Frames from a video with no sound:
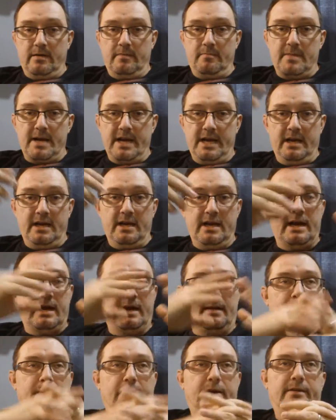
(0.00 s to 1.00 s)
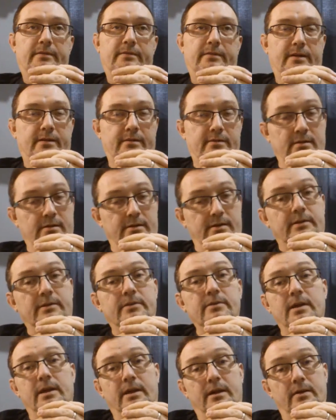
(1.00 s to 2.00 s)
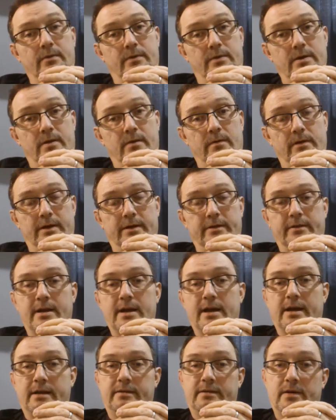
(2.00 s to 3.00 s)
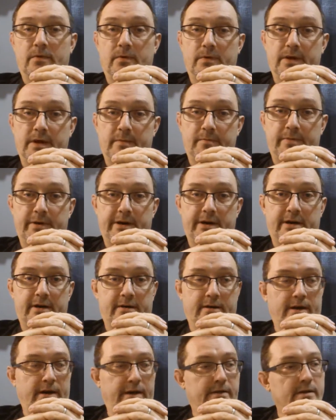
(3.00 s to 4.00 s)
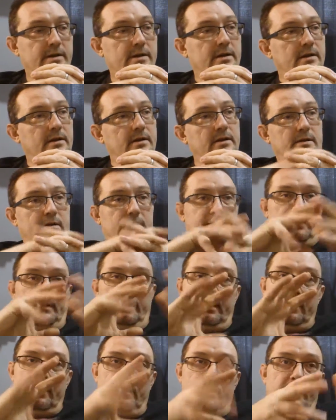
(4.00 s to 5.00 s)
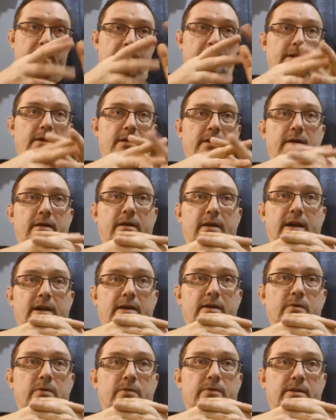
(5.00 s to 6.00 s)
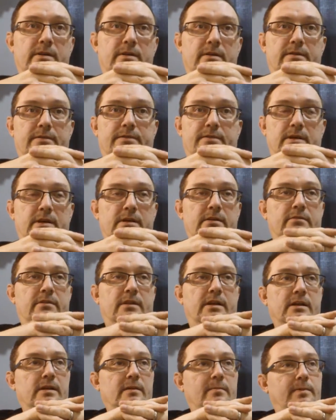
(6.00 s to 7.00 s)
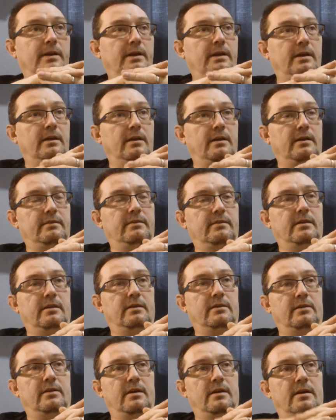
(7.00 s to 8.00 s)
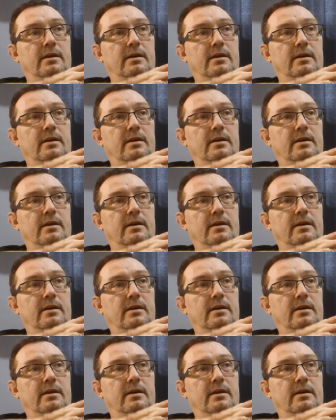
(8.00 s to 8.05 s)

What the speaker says: their main guy up there. He said, look, you need to go talk to this guy. He's holding up progress. So he goes up in there and he goes into the chief's teepee and he says,